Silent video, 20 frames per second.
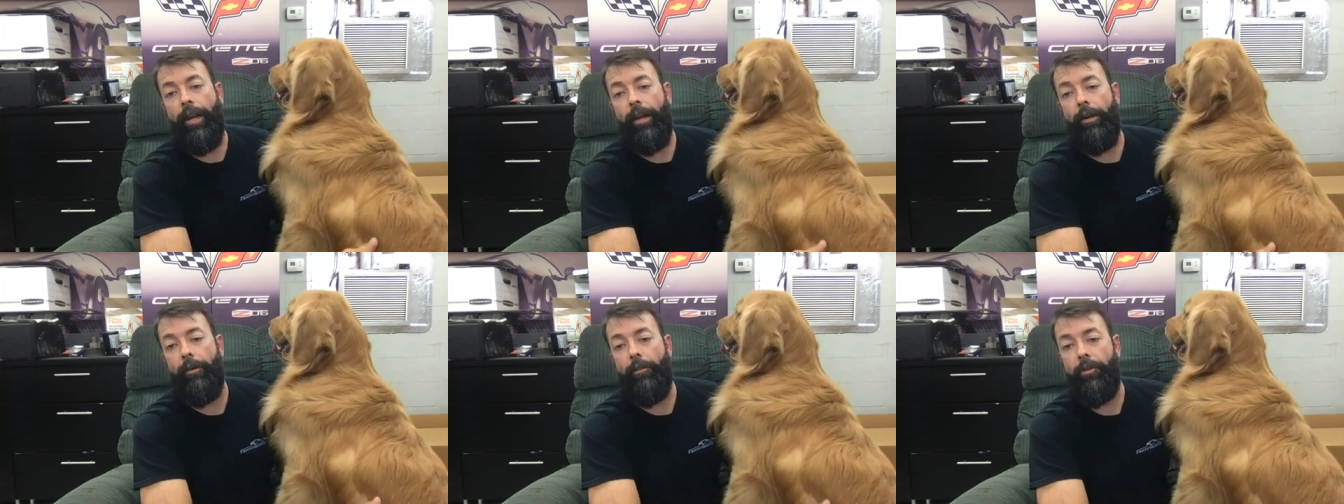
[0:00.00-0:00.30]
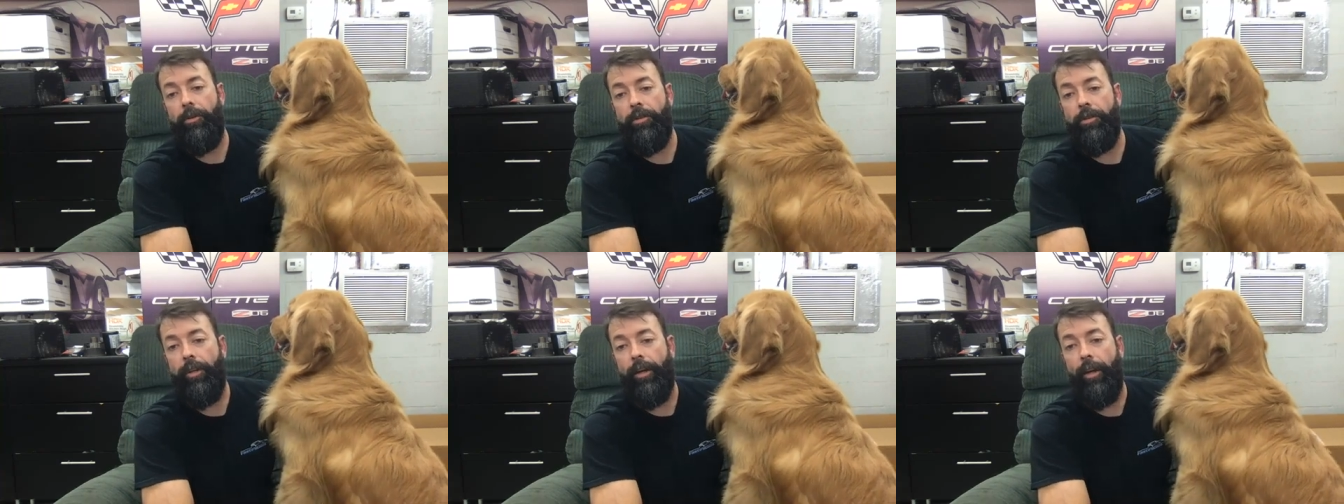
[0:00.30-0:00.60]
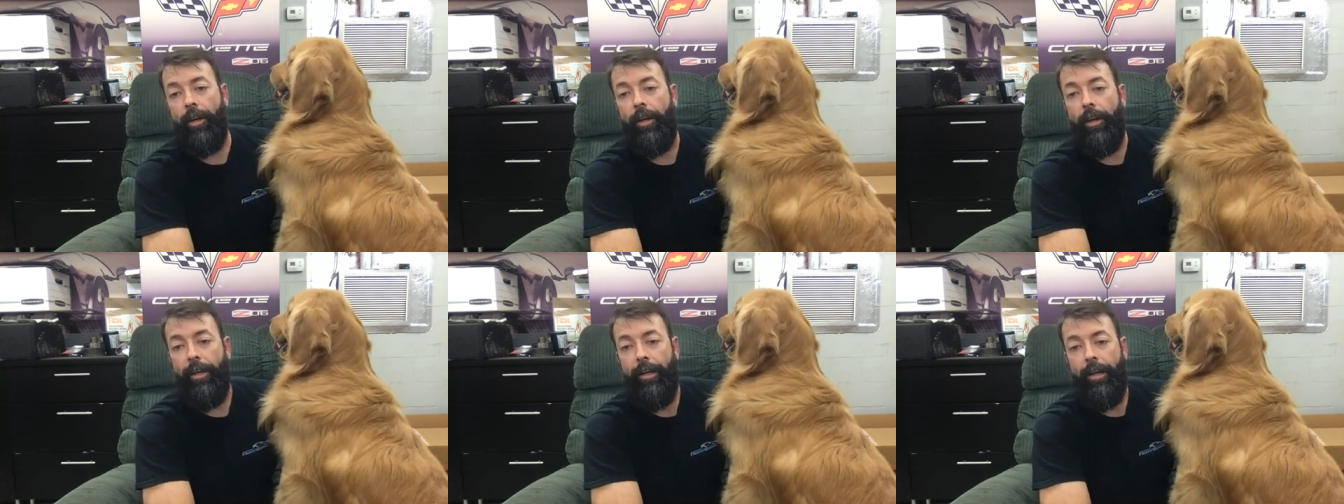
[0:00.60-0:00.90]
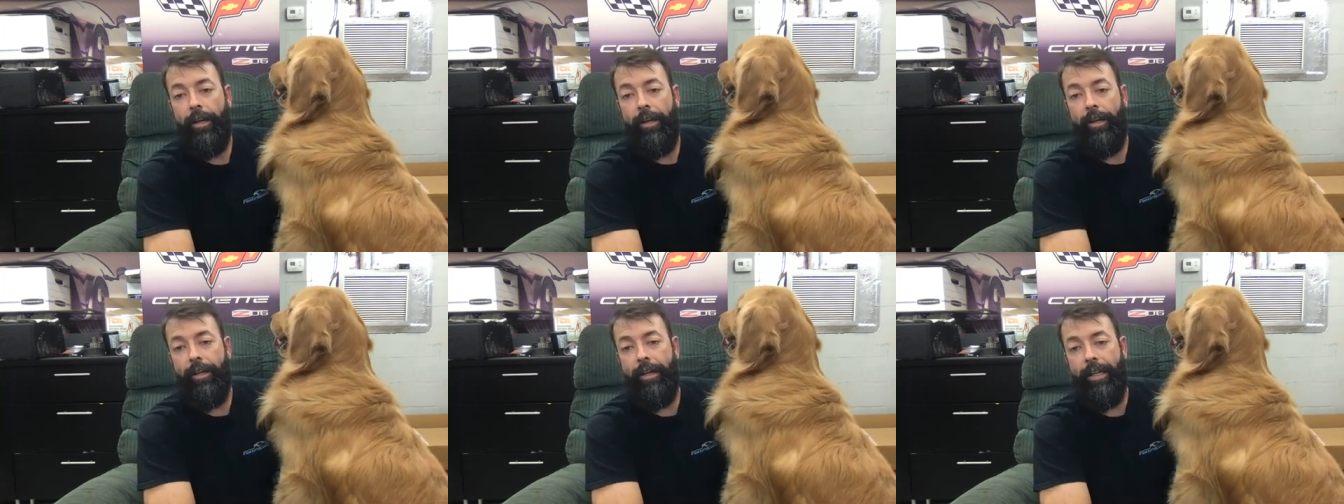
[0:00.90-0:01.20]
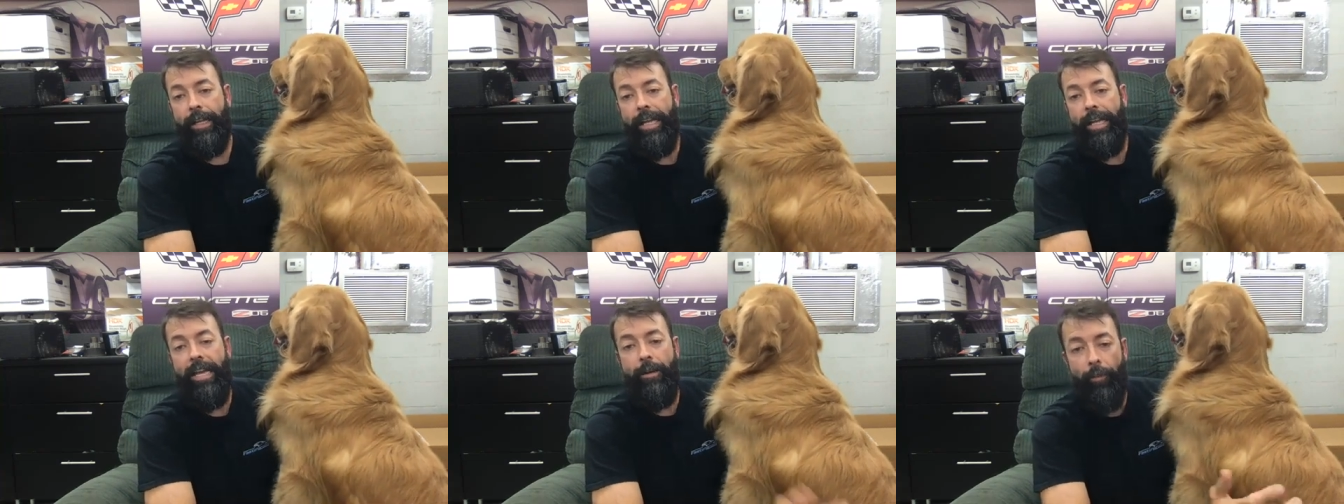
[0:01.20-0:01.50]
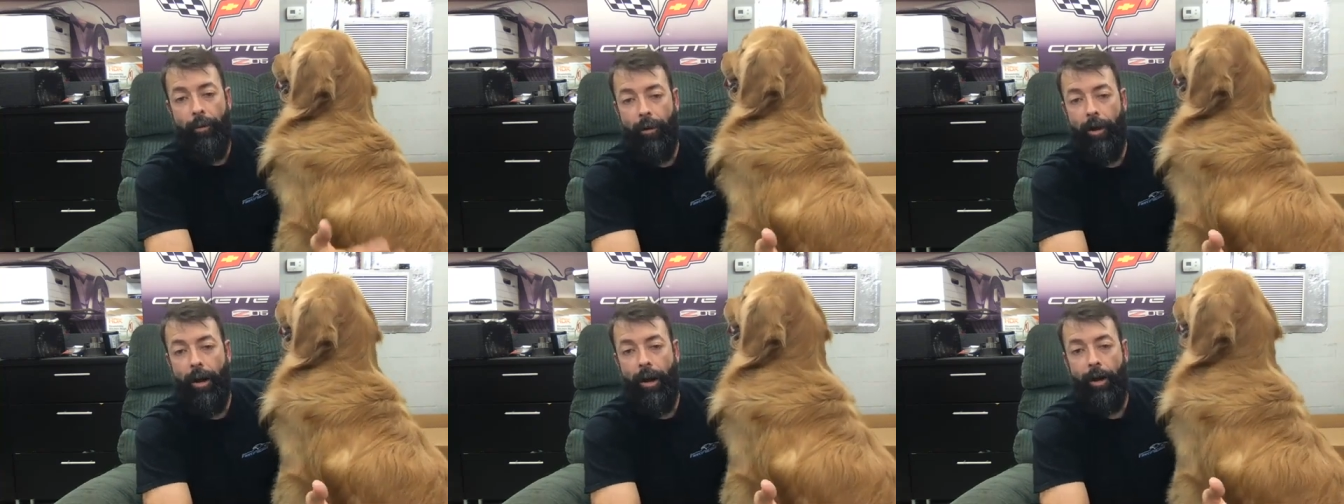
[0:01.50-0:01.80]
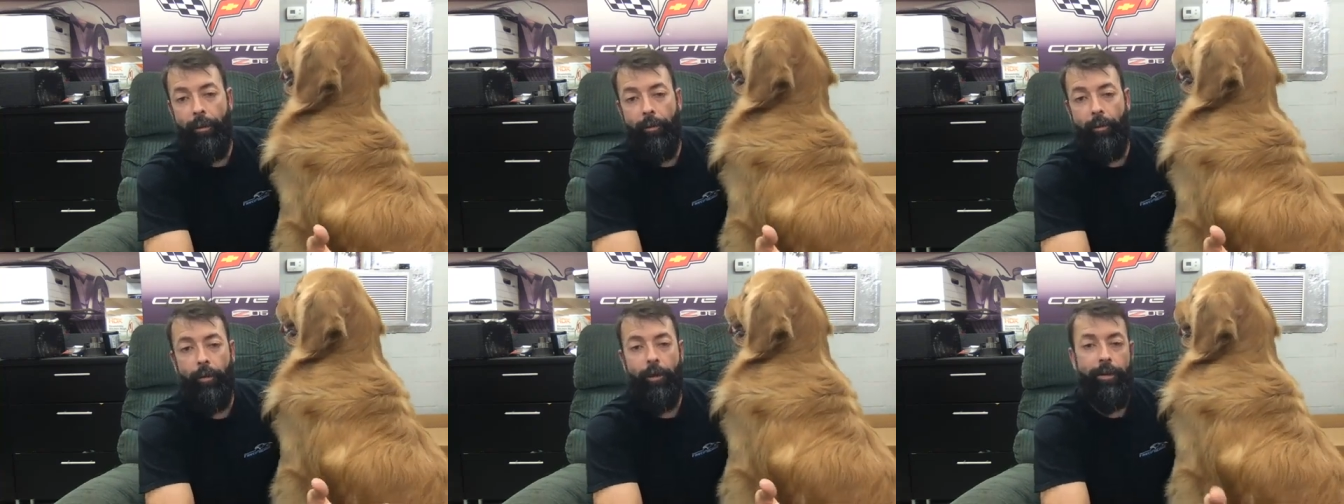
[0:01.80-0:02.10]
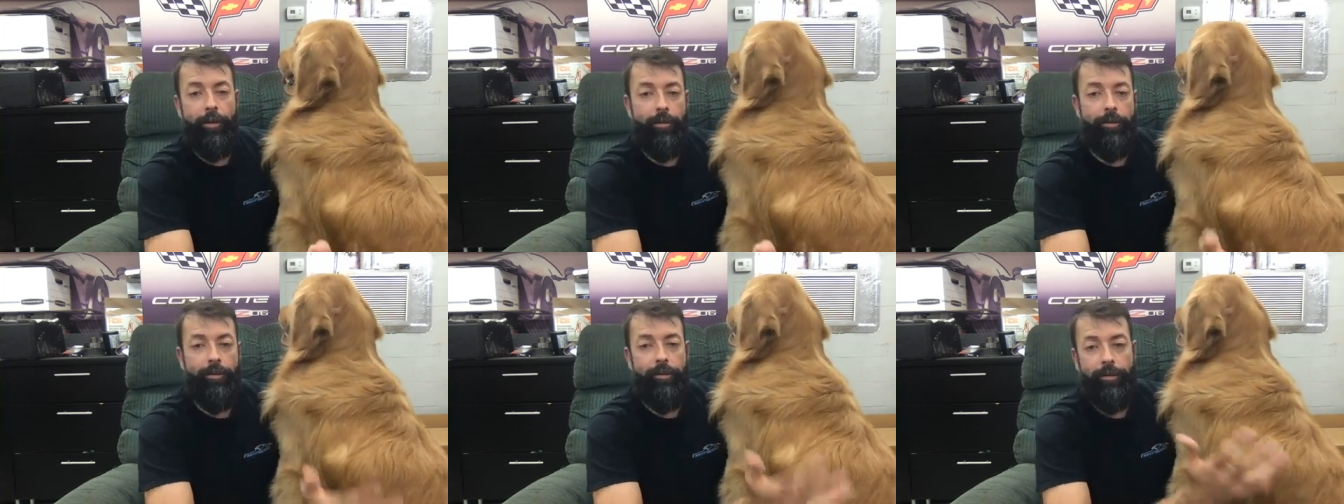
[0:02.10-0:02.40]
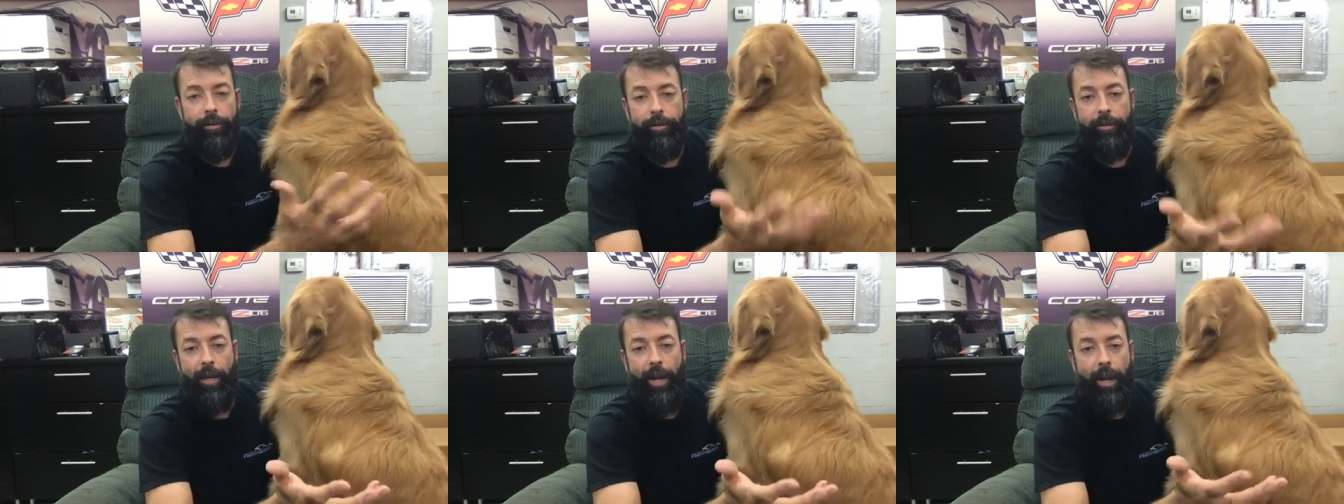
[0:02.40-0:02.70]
And it was EEPROM was